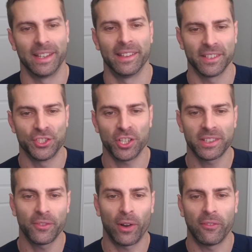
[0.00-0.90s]
is
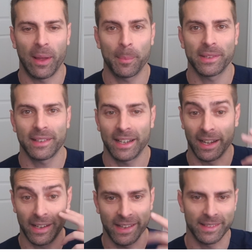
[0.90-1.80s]
adjunctive rifampicin,
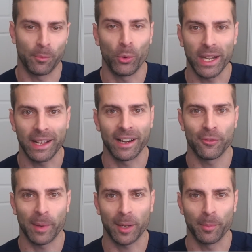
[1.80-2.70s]
and yes, I'm reading it
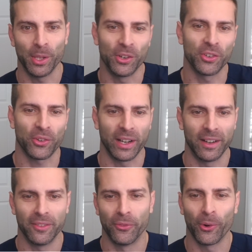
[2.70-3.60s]
off my computer
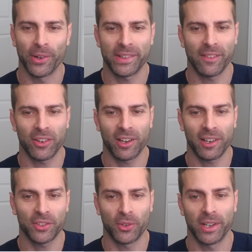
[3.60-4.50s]
screen for
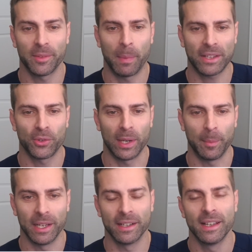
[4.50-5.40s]
Staphylococcus aureus
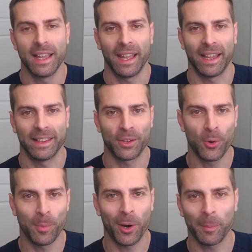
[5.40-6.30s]
bacteremia. And the
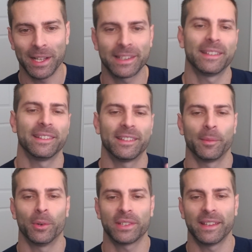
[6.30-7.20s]
cool part about this is it's a
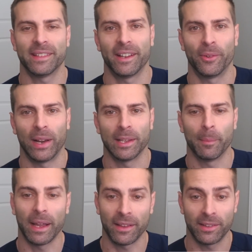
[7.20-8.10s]
multi-center,
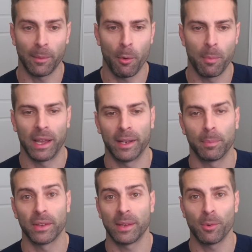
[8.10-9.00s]
randomized, double-blind,
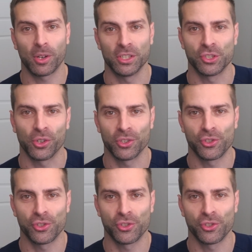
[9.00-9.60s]
placebo-controlled